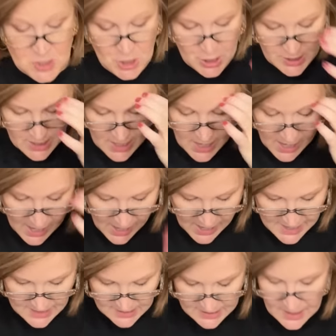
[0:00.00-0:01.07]
good.
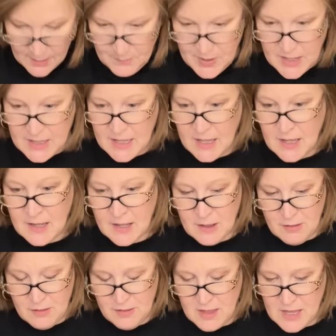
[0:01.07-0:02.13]
I ended up picking
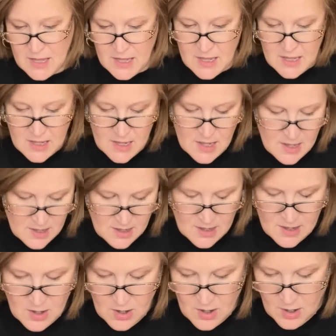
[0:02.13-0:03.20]
the
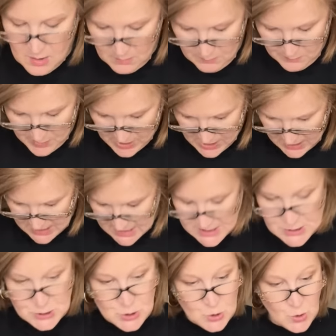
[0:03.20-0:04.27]
body
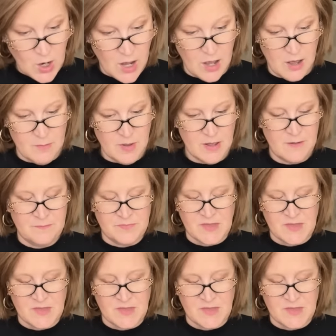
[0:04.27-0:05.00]
scrub.